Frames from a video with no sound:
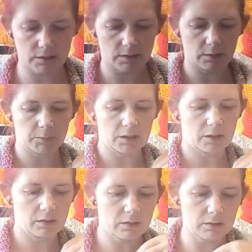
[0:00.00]

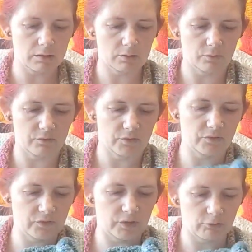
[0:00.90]
steaming. That's
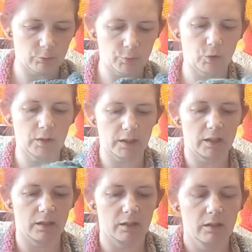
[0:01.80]
secret
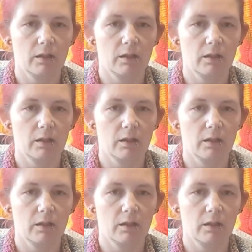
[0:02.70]
pocket.